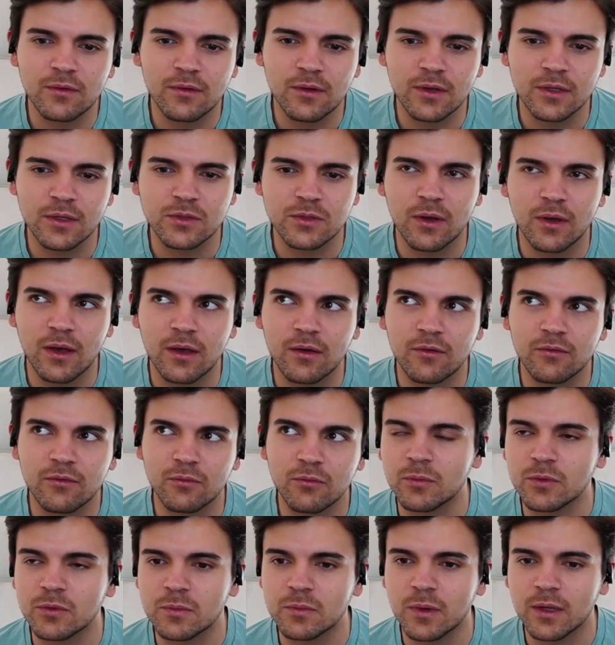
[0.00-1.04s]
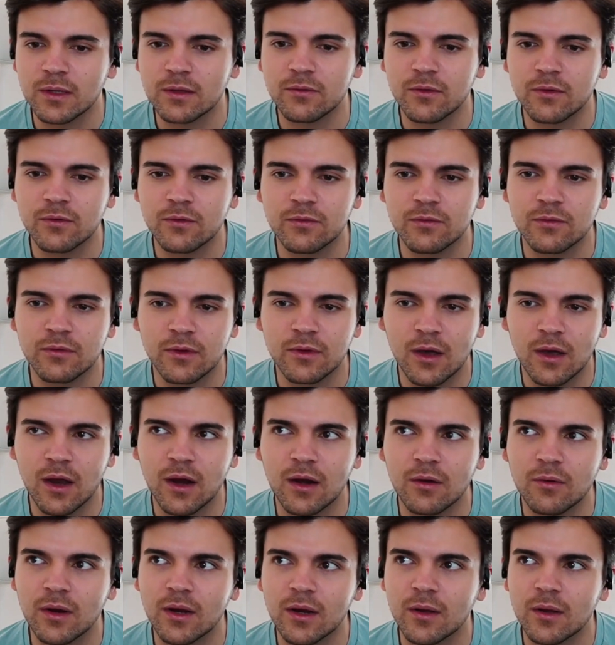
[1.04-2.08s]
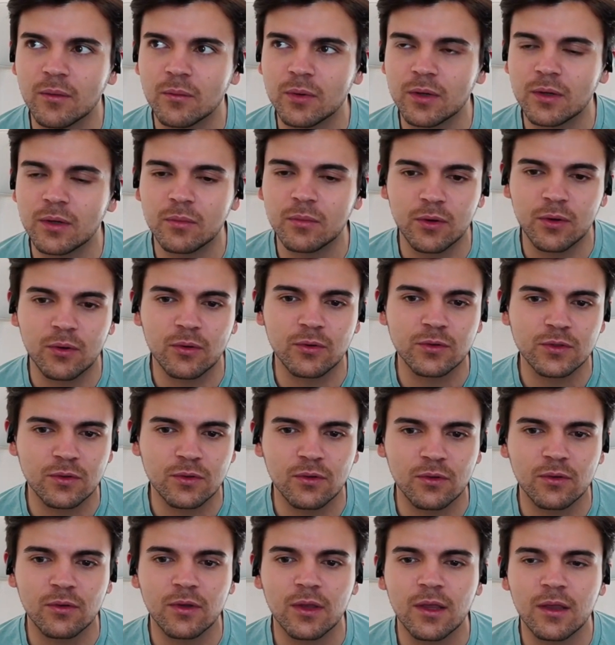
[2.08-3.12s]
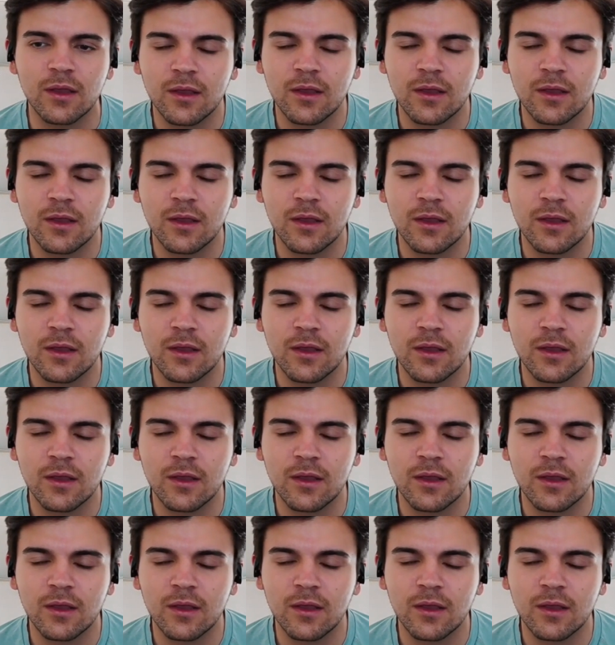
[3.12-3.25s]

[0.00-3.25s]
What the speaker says: Because you have the perspective of a hiring company, but you also